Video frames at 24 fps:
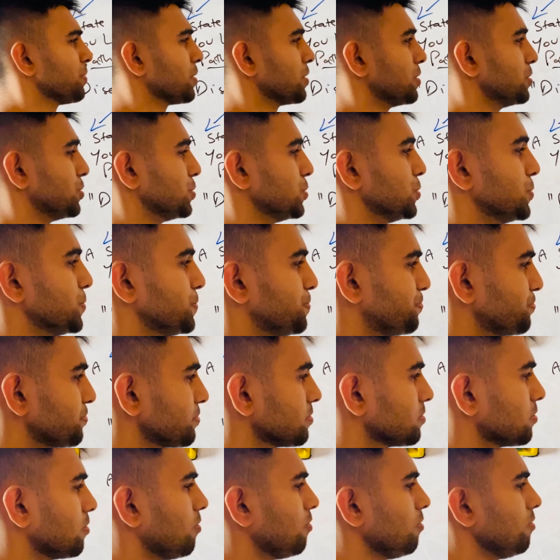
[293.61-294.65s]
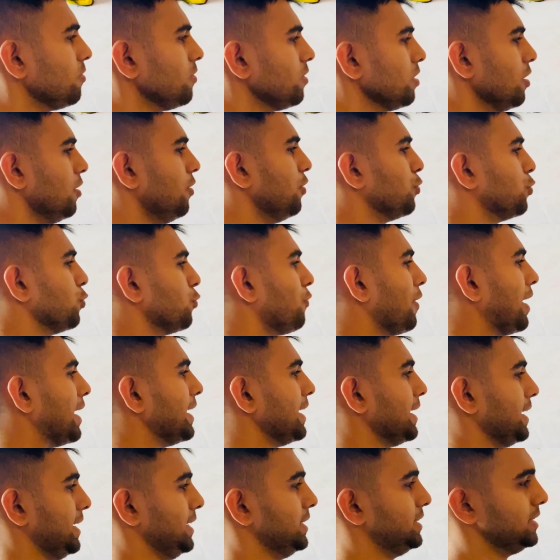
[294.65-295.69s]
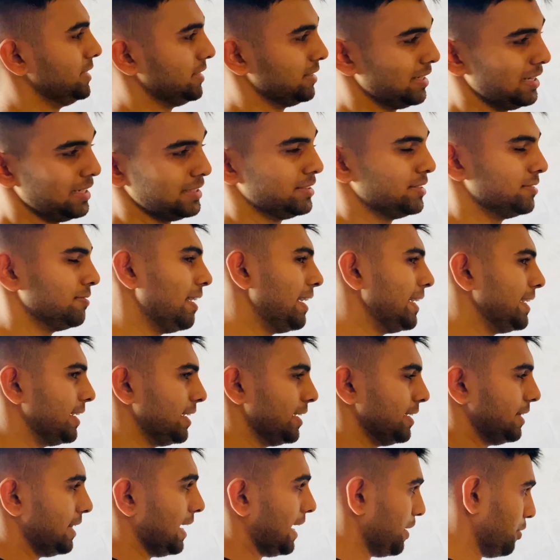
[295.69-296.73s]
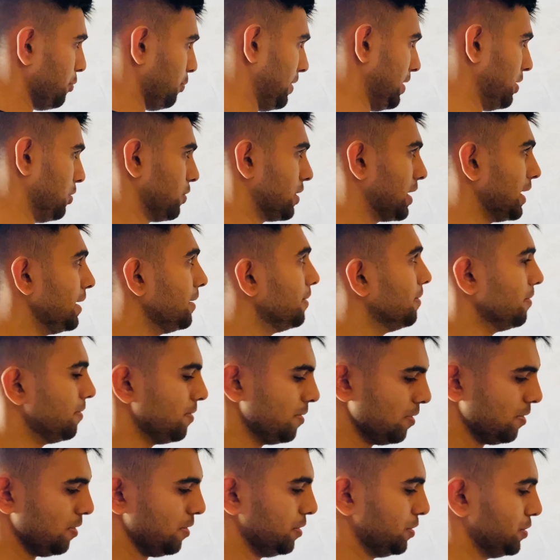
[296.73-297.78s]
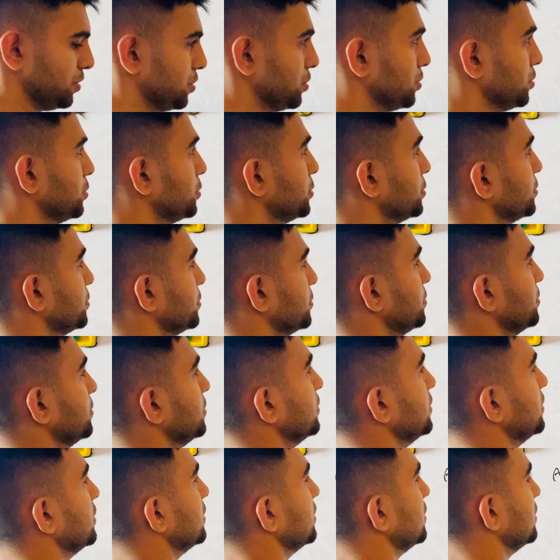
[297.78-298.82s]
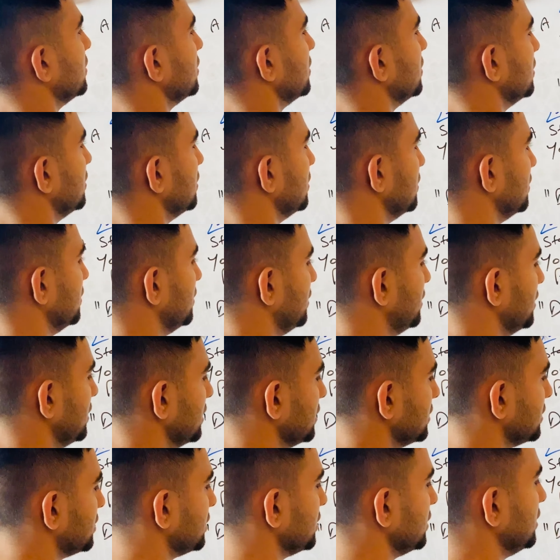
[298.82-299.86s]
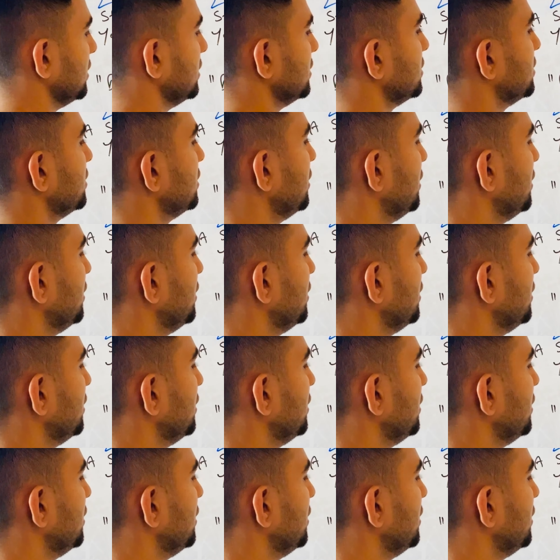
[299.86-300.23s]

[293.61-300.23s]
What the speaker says: So to fight aging, let's write it that way, okay? So this is the